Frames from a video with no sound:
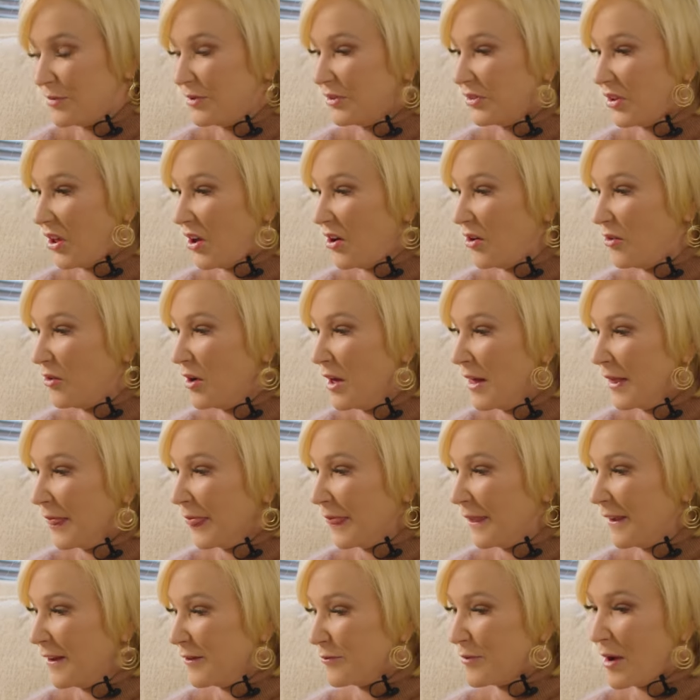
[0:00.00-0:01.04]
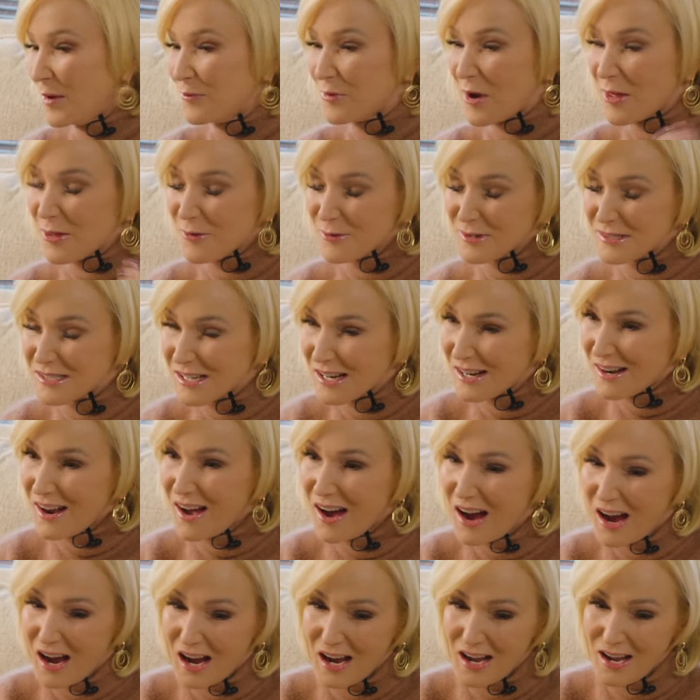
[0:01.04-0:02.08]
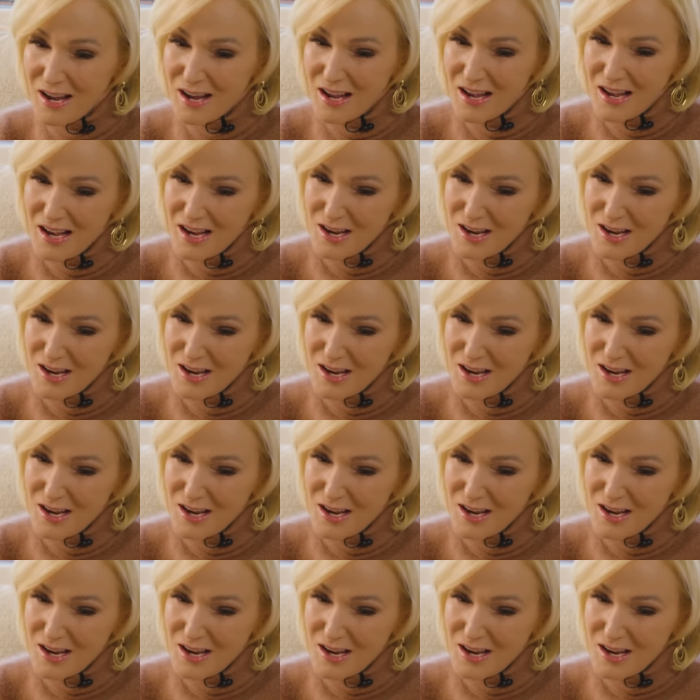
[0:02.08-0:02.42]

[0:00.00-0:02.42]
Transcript: So if my brother was getting high,